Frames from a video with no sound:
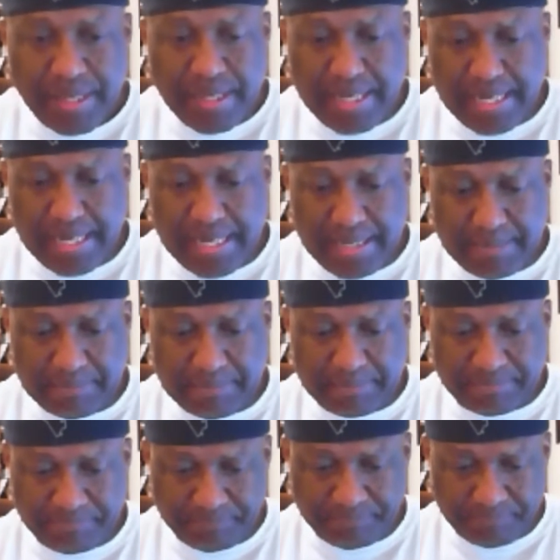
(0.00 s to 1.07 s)
Um,
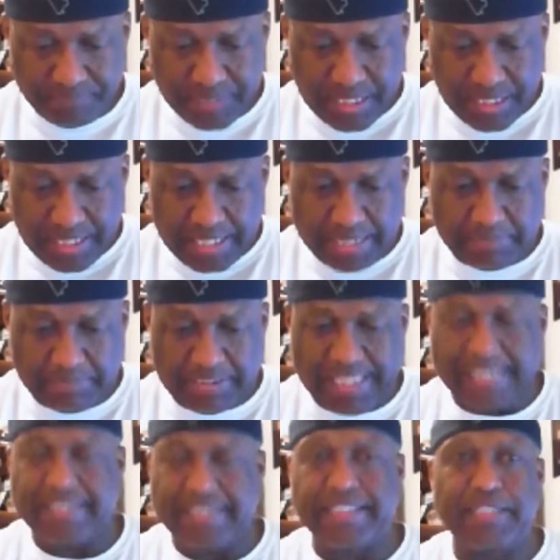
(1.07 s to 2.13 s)
comes in
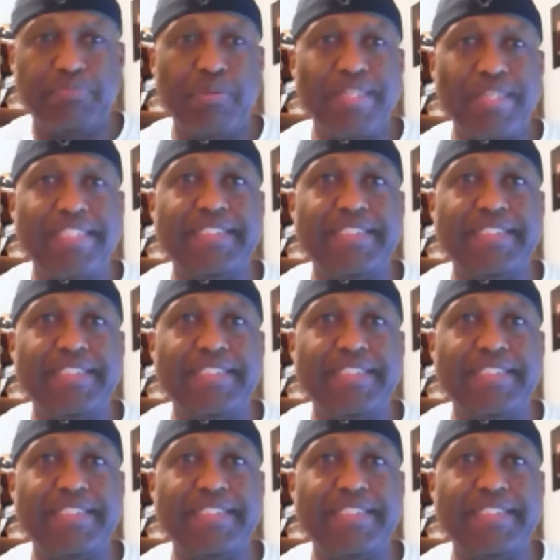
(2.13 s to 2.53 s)
at 6.6%